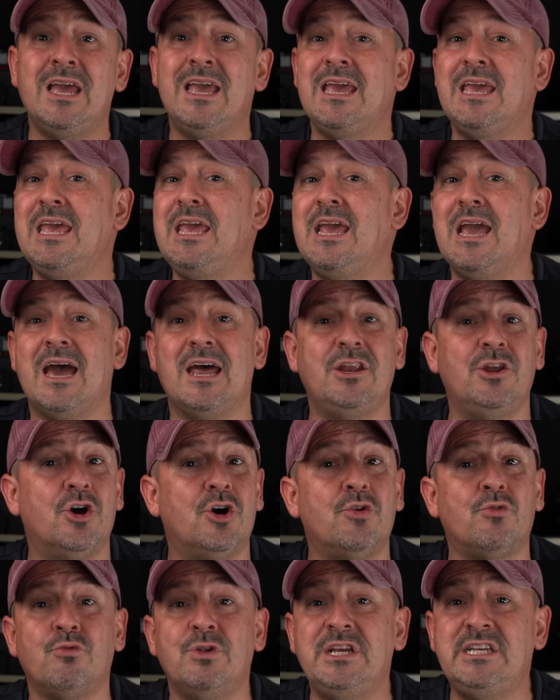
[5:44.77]
He had
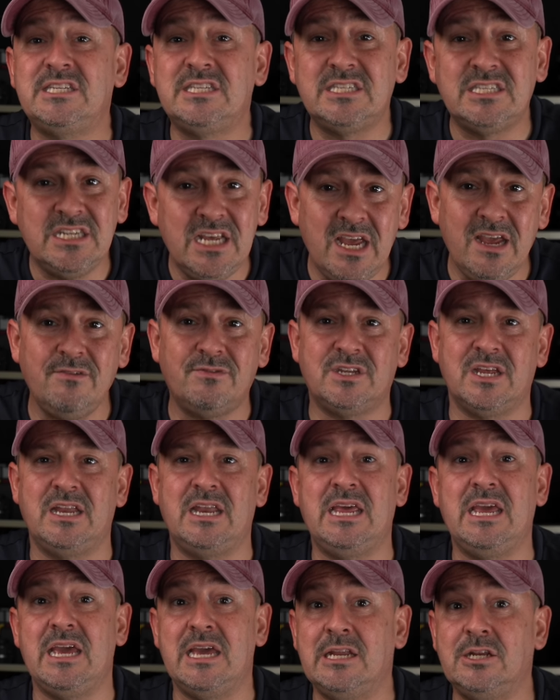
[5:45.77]
not received
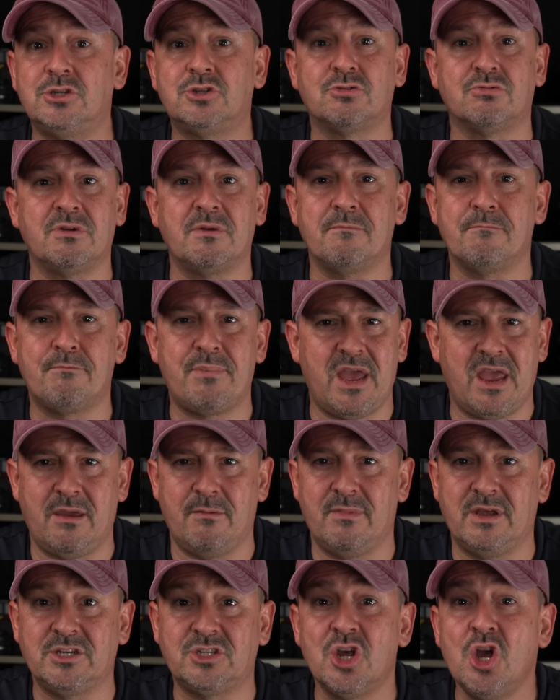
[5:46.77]
any interim
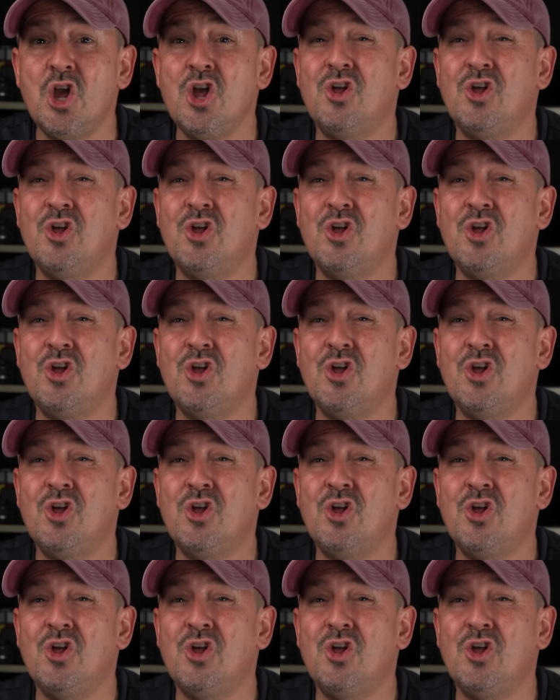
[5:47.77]
payment,